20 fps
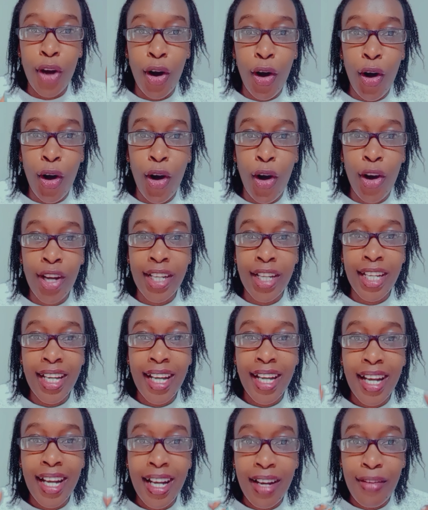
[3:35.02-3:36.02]
own
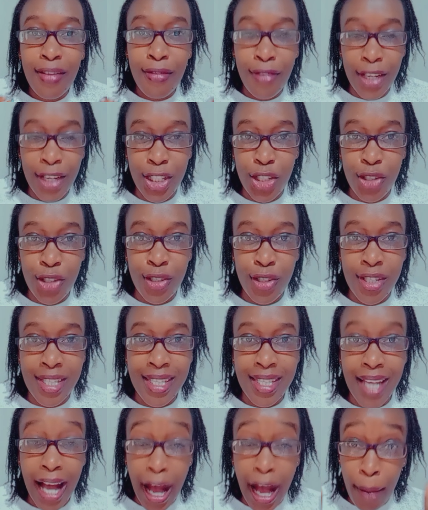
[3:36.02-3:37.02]
videos.
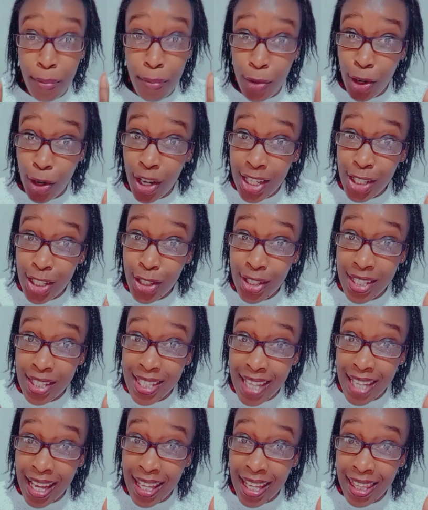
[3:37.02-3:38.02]
I'm not
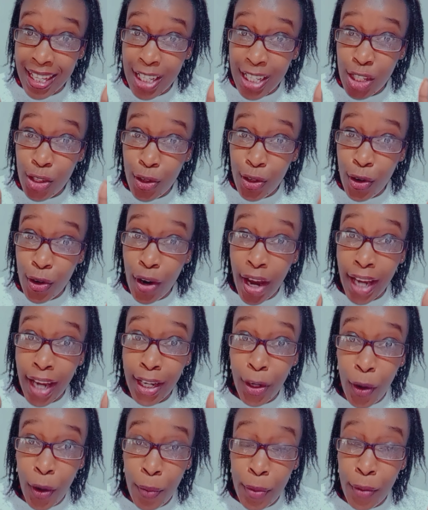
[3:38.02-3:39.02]
saying that you go and
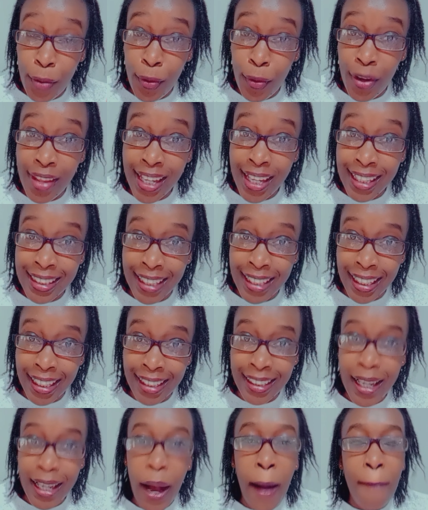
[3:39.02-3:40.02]
copy what they did,
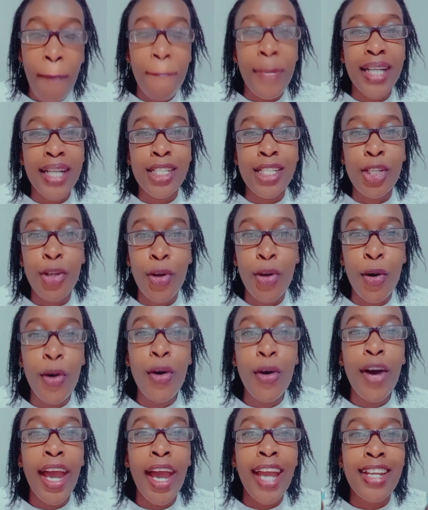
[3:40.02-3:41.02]
but
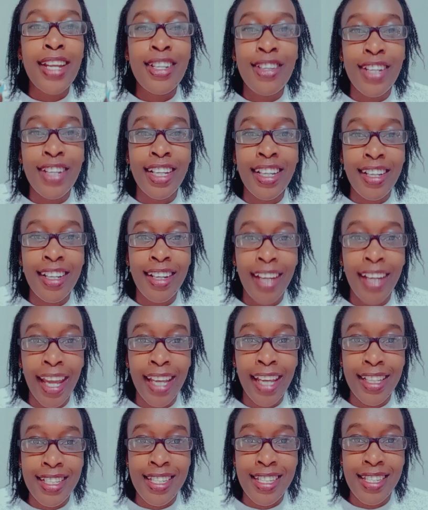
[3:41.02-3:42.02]
go and
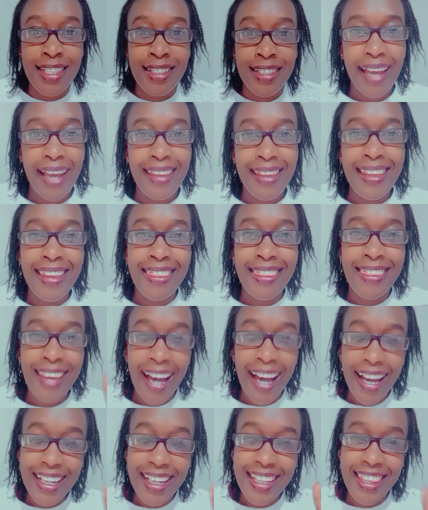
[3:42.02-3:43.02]
recreate. The
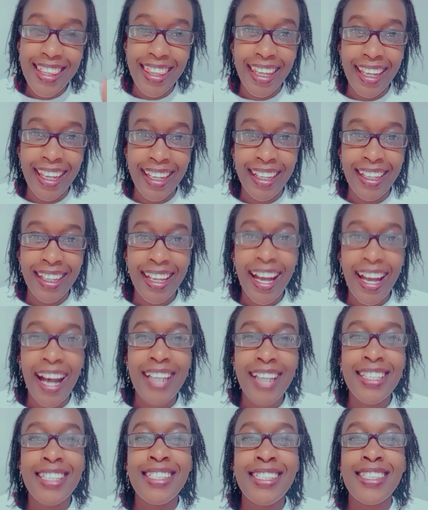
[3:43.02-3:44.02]
third thing
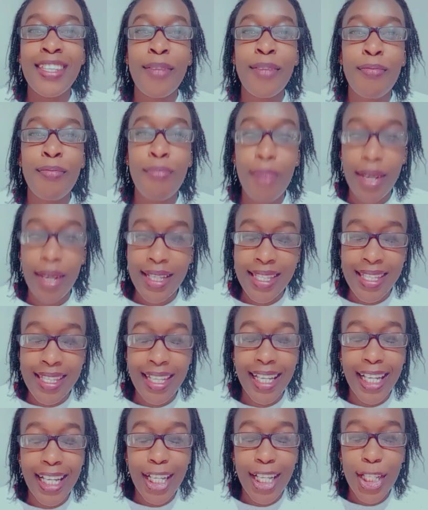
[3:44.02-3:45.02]
is the
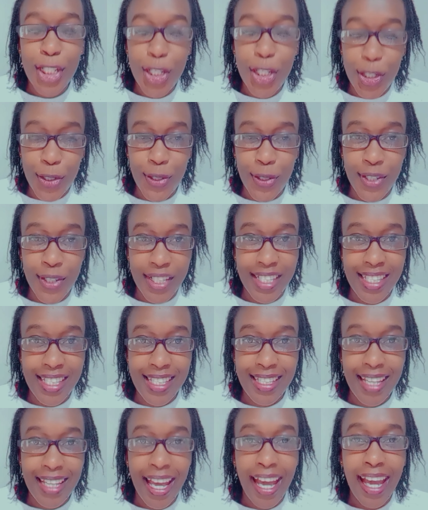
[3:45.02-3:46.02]
basic tools.
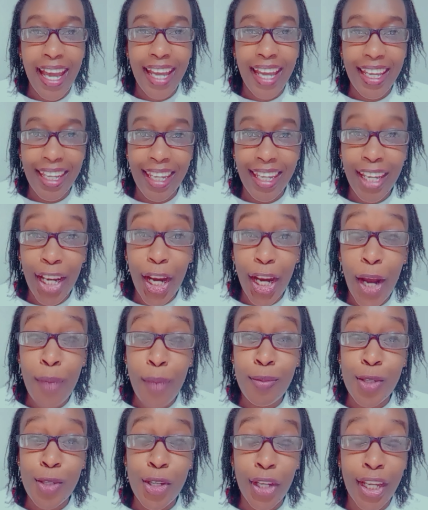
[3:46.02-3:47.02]
Here I'm
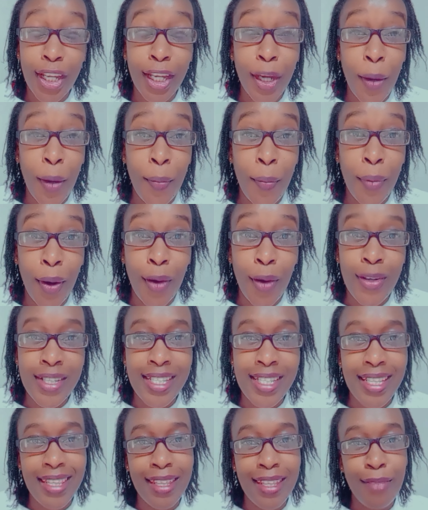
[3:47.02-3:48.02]
talking about
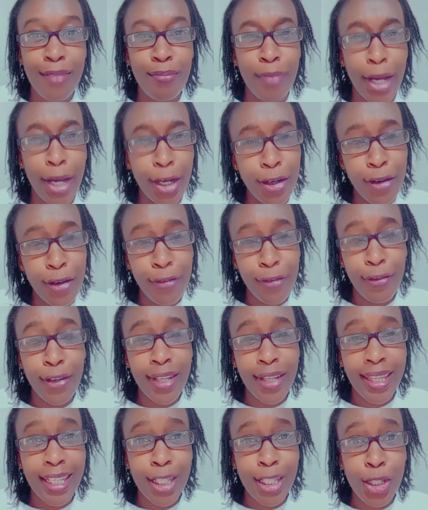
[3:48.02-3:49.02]
the microphone
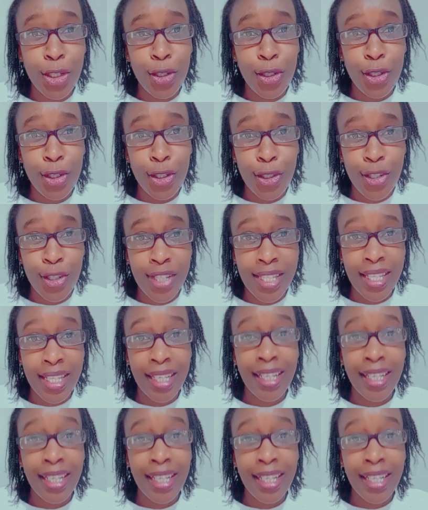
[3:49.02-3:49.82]
that you're using,